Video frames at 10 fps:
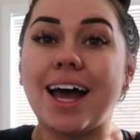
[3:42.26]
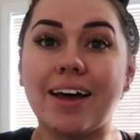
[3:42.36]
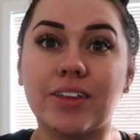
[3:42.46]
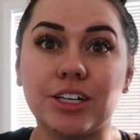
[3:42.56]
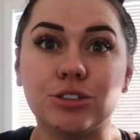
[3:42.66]

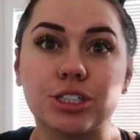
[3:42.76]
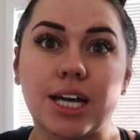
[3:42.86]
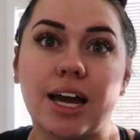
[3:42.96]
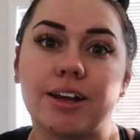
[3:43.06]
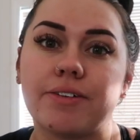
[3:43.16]
And then you just
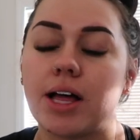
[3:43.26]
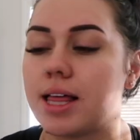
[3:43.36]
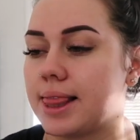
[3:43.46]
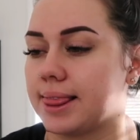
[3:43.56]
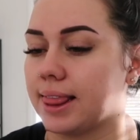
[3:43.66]
kind of
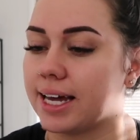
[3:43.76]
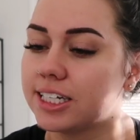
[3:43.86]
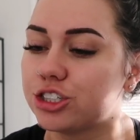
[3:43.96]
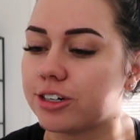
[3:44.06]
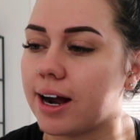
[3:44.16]
let
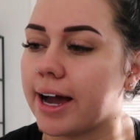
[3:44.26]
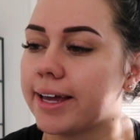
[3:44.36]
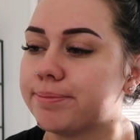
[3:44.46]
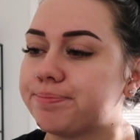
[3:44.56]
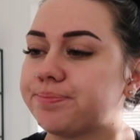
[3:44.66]
it dry